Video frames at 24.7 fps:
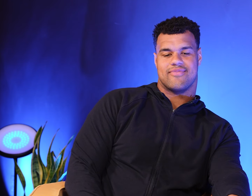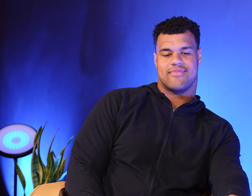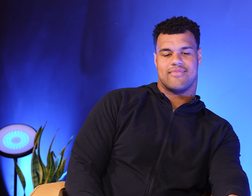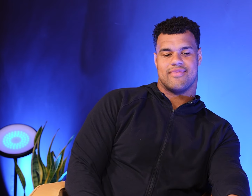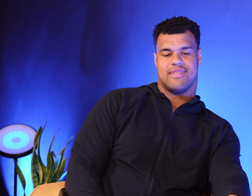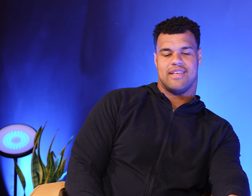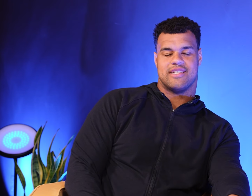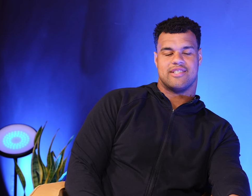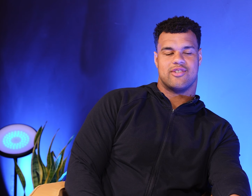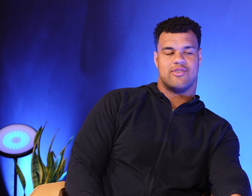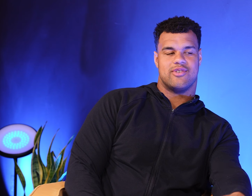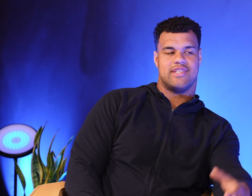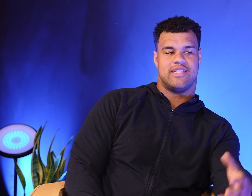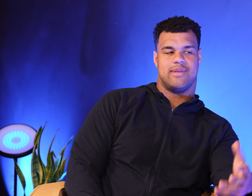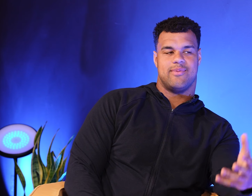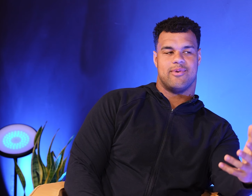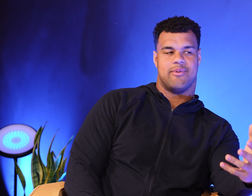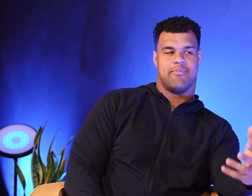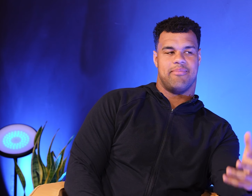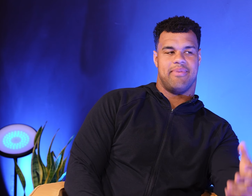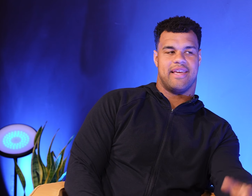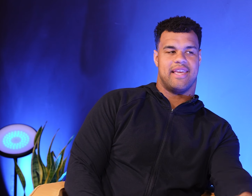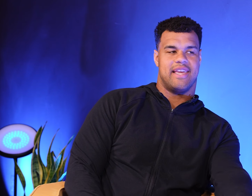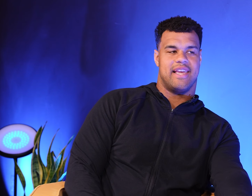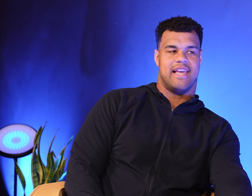
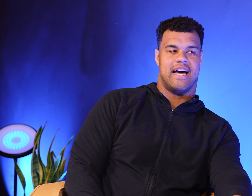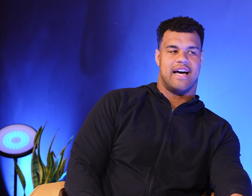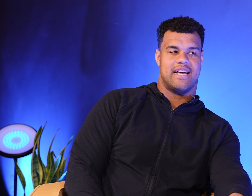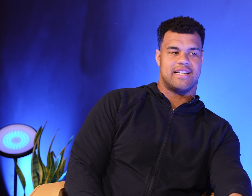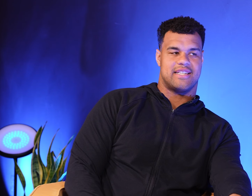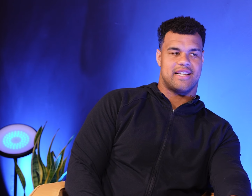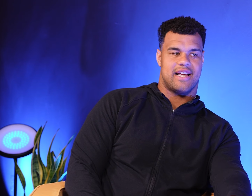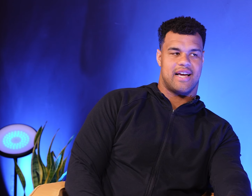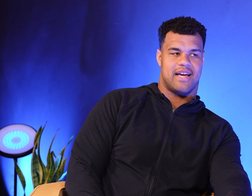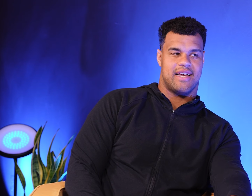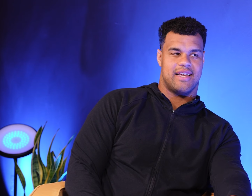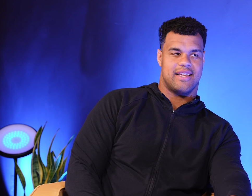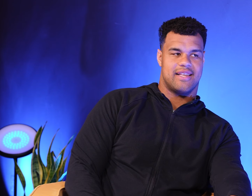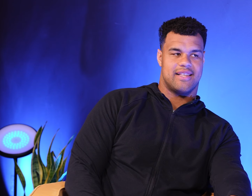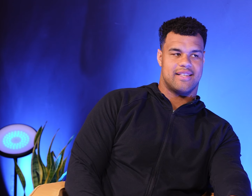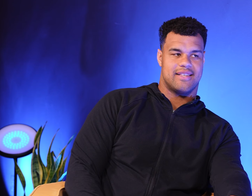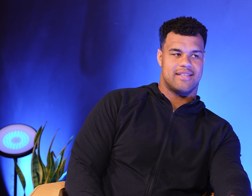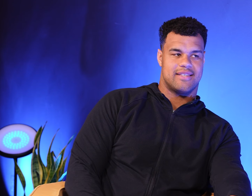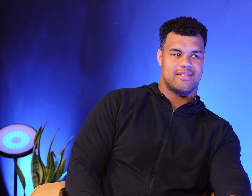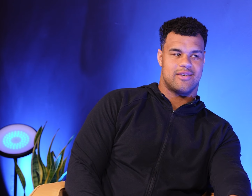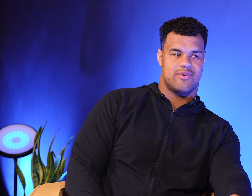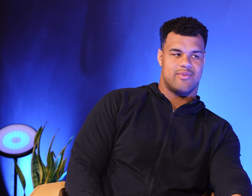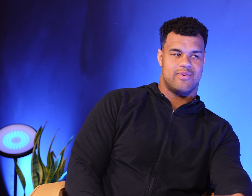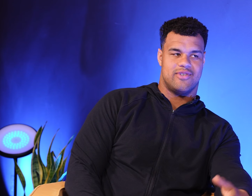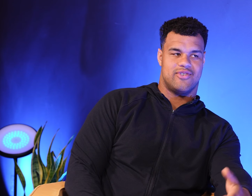Biggie got shot.
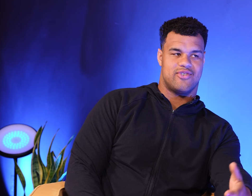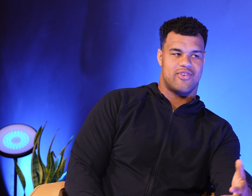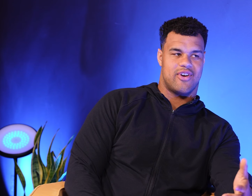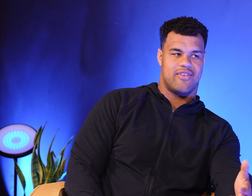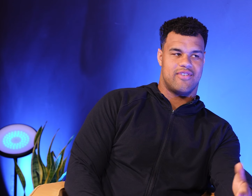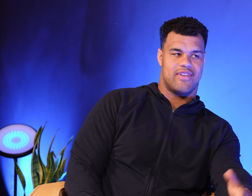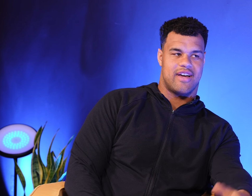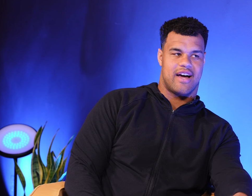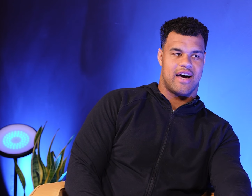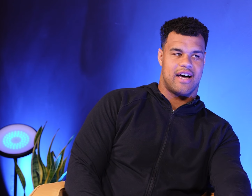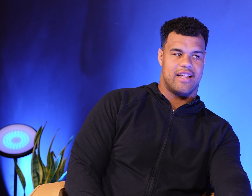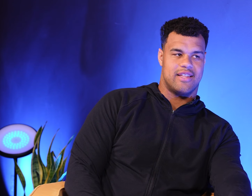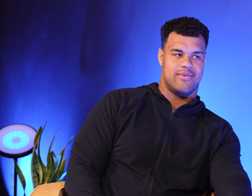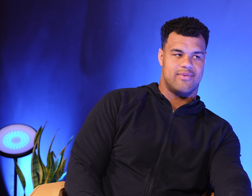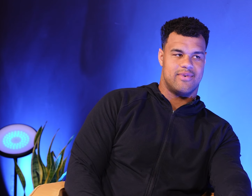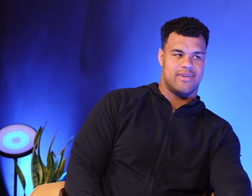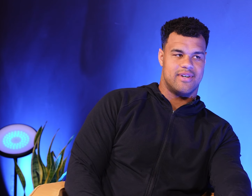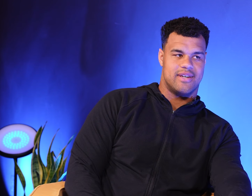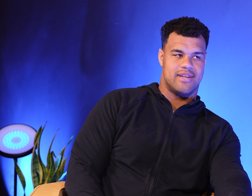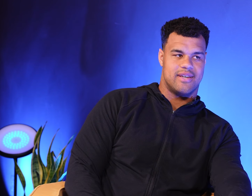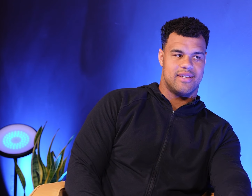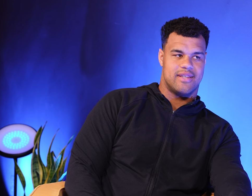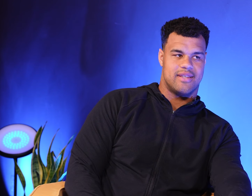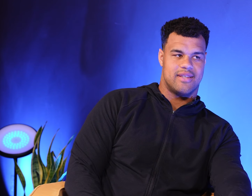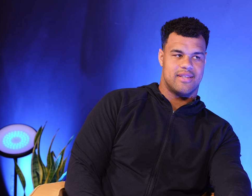So we drove to
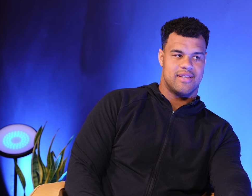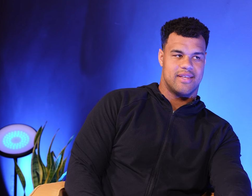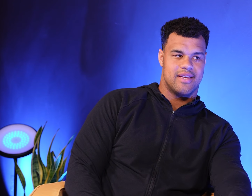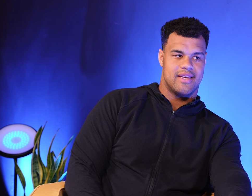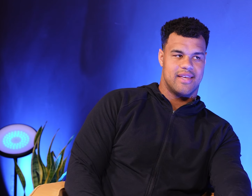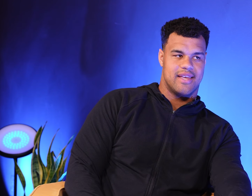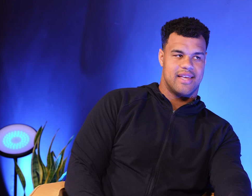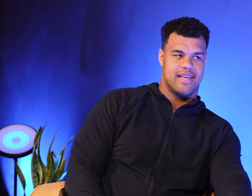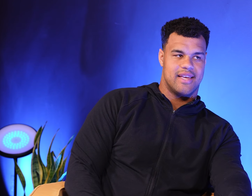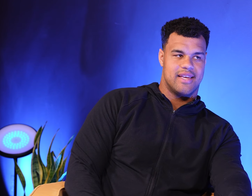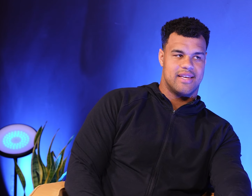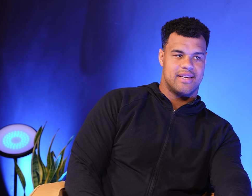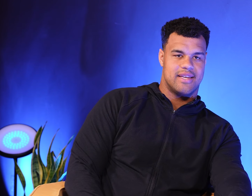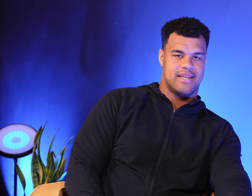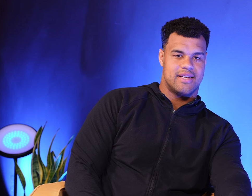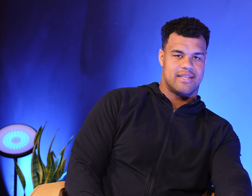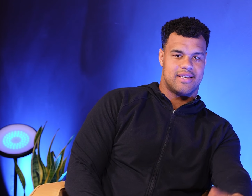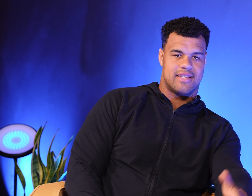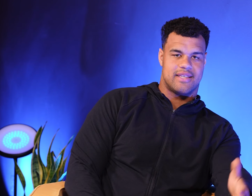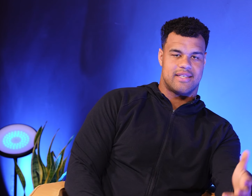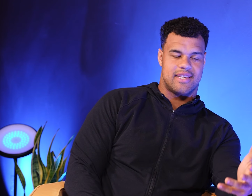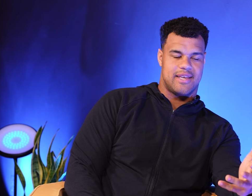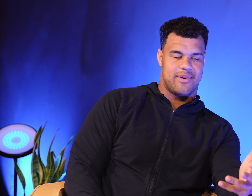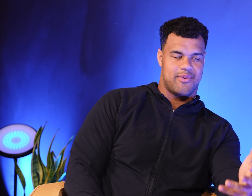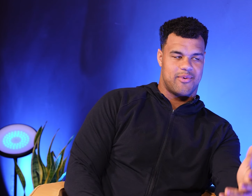Hollywood
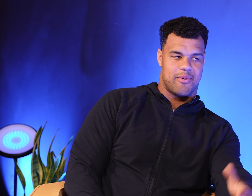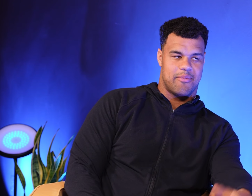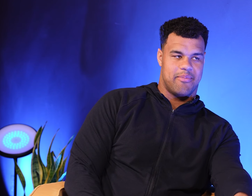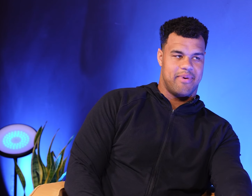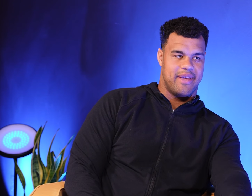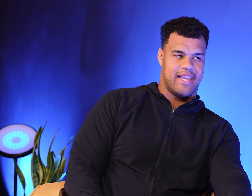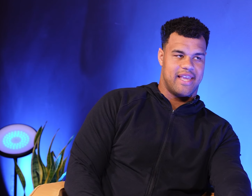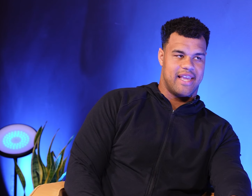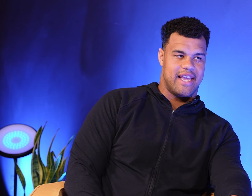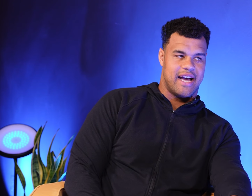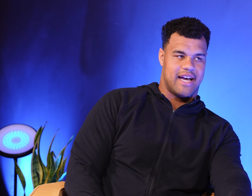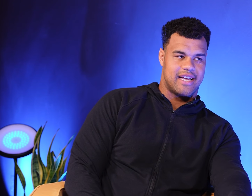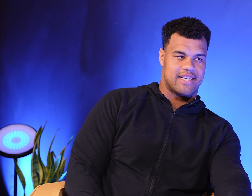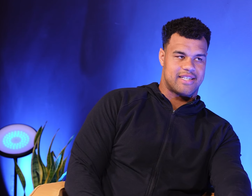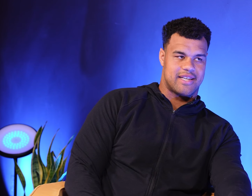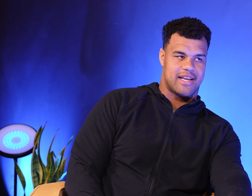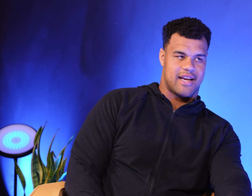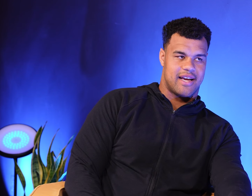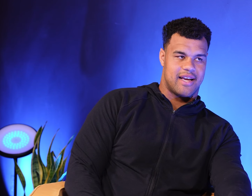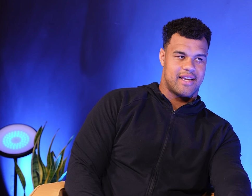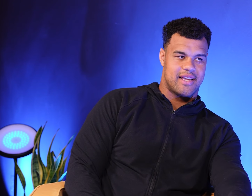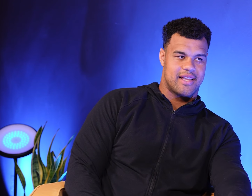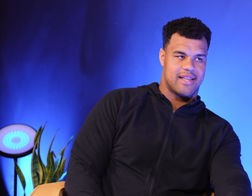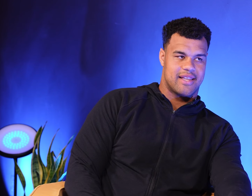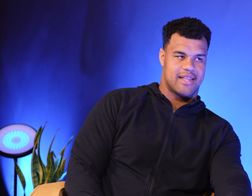to see where Biggie got
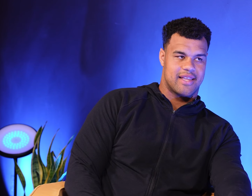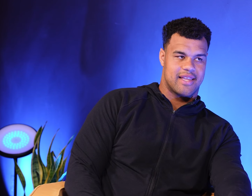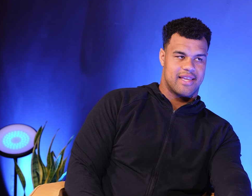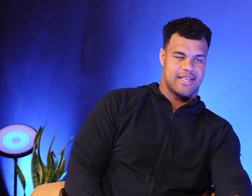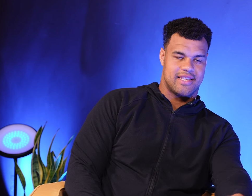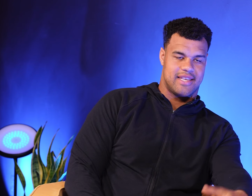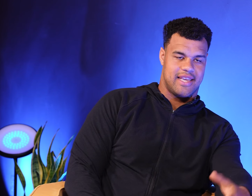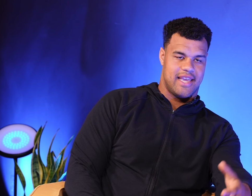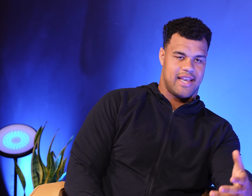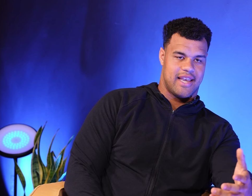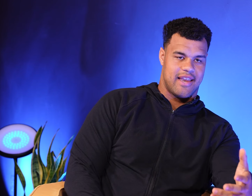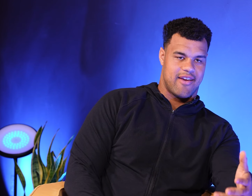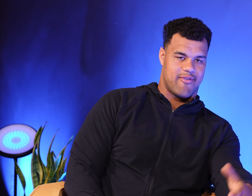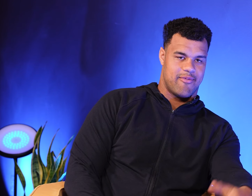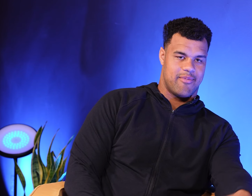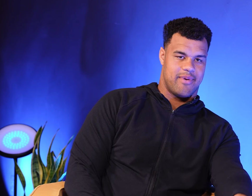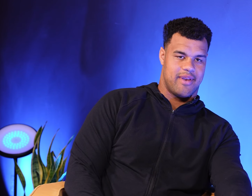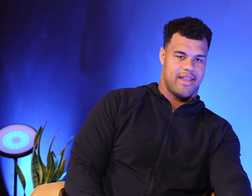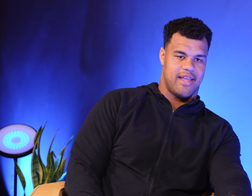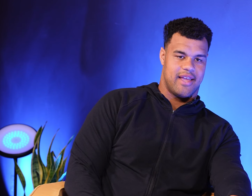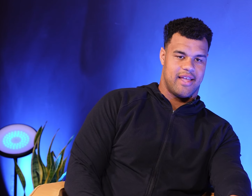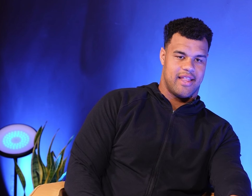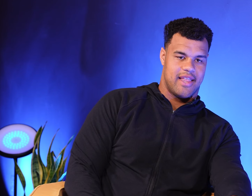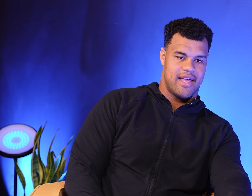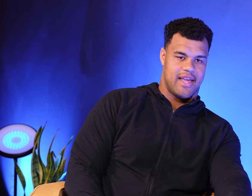shot, because he had never been
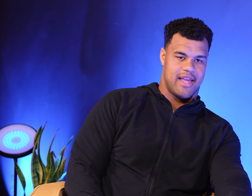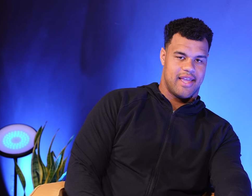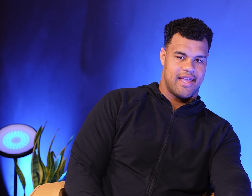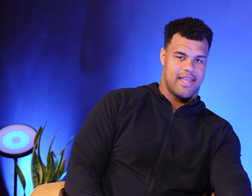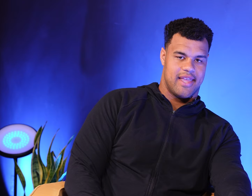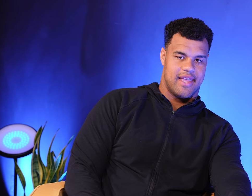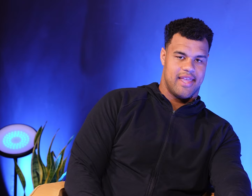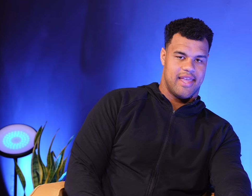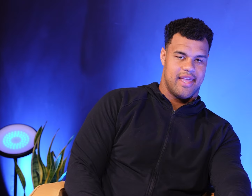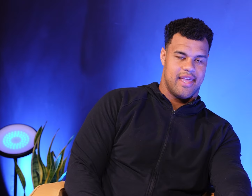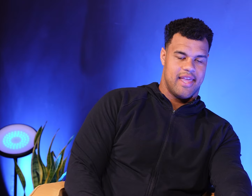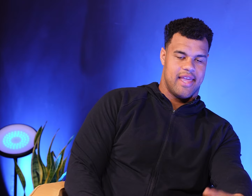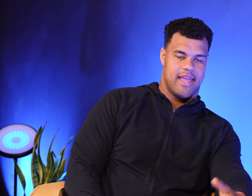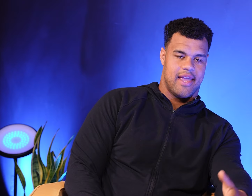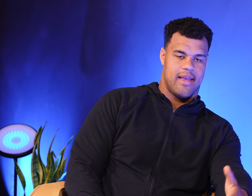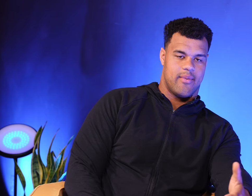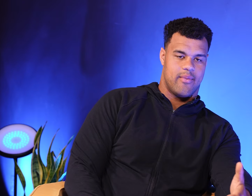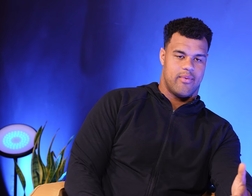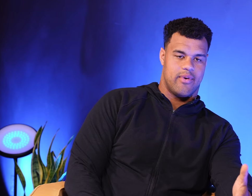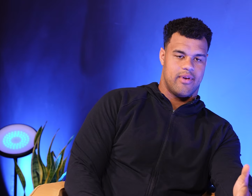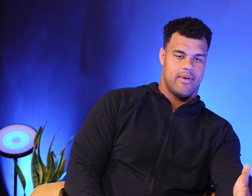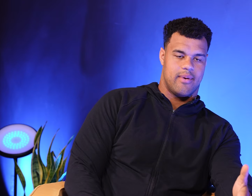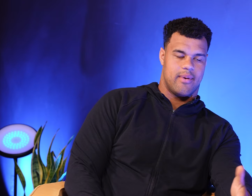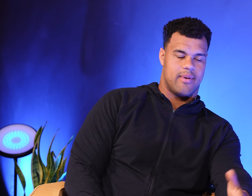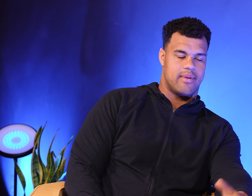to LA, and
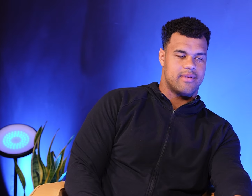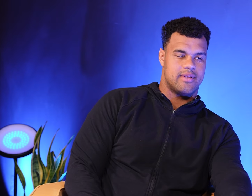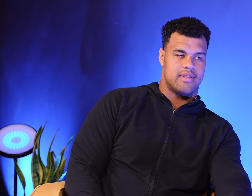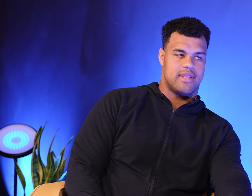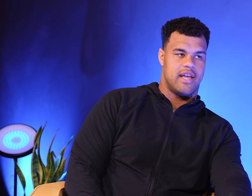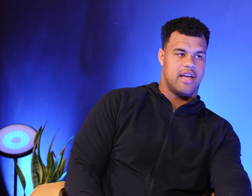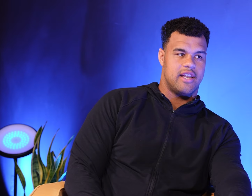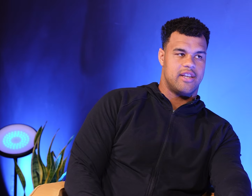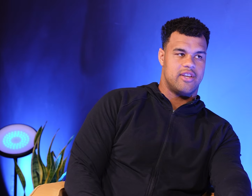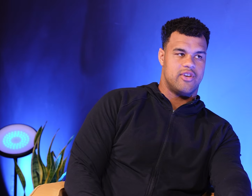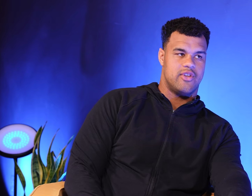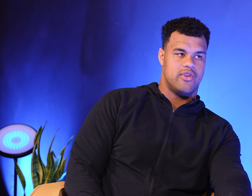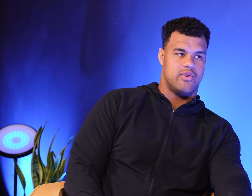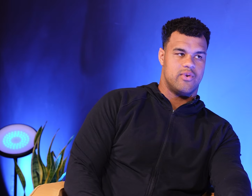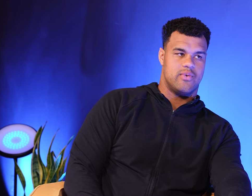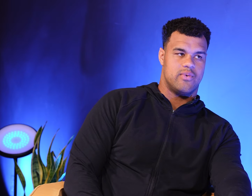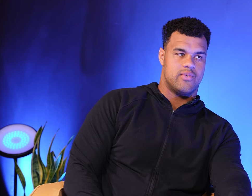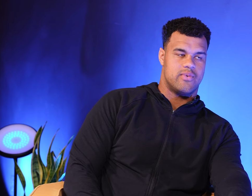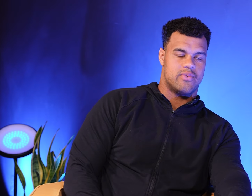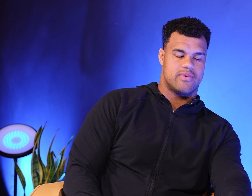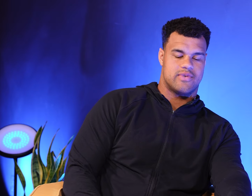we nothing to do.